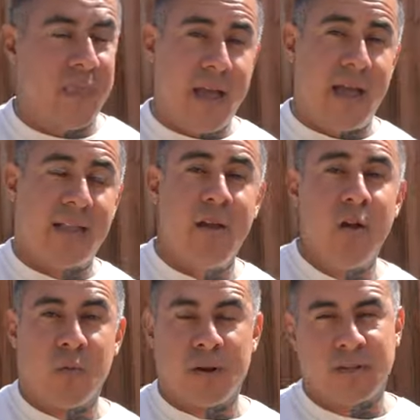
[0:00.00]
Then
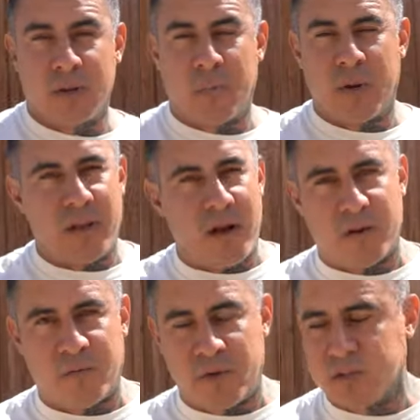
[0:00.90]
we're gonna start putting the
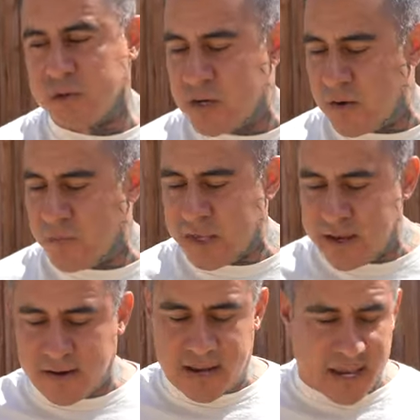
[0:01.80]
artificial turf in
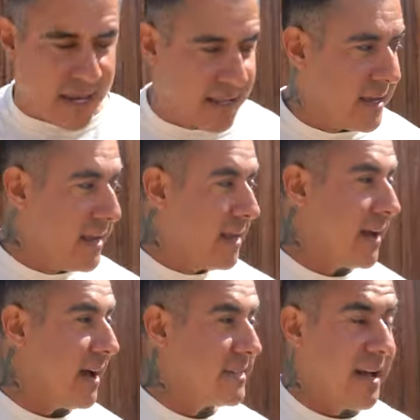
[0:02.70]
here. And
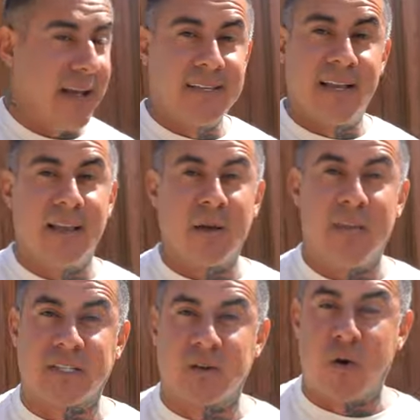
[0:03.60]
guys, yeah, it's gonna look
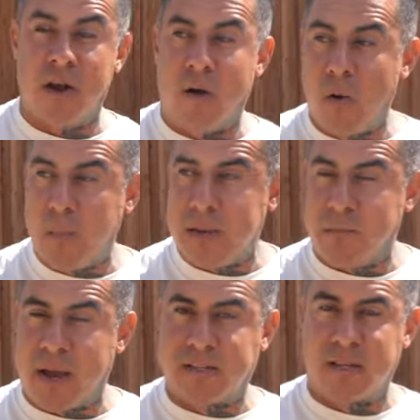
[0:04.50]
amazing. So we're hoping
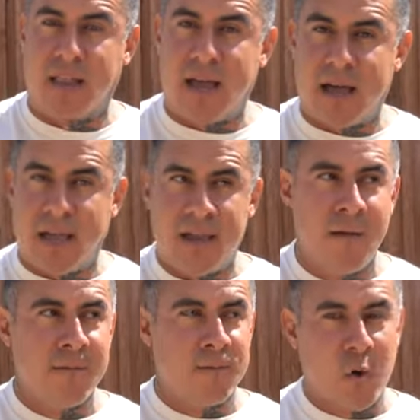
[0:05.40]
by July
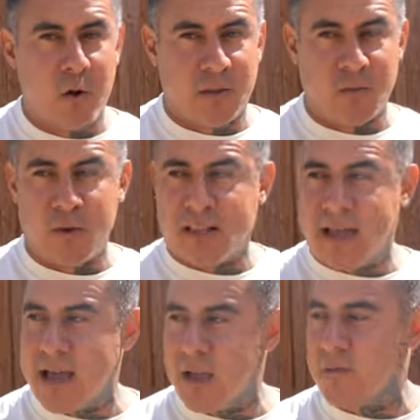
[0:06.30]
fourth, we're gonna
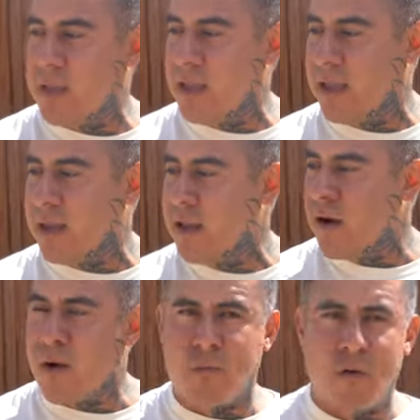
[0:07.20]
have a
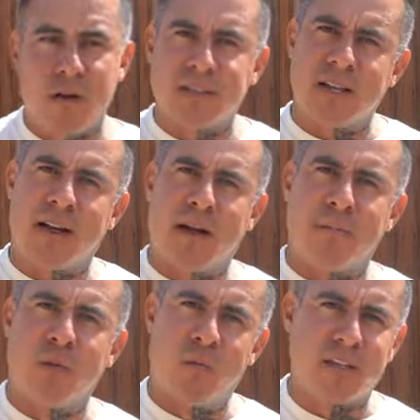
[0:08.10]
our first
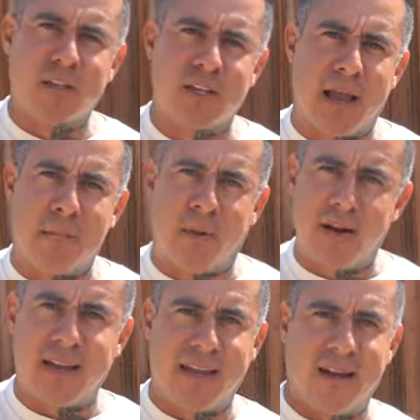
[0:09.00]
um, fourth of July
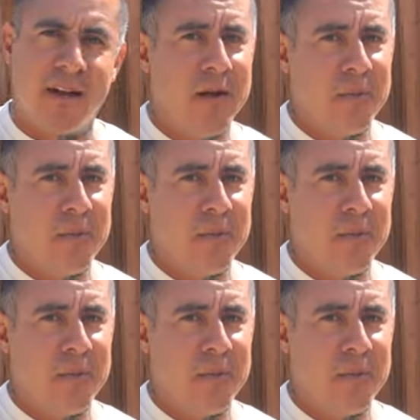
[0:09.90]
party here.